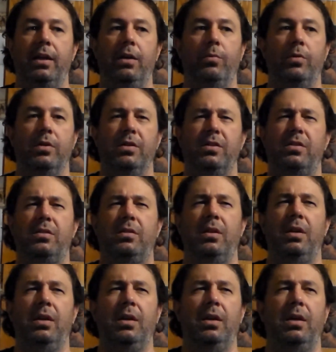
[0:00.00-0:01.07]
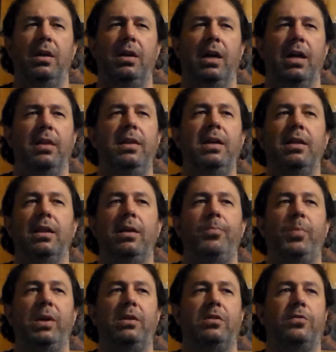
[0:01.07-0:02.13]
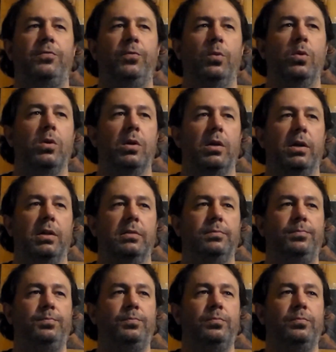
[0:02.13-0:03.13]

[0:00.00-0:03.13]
He was in the Olympics for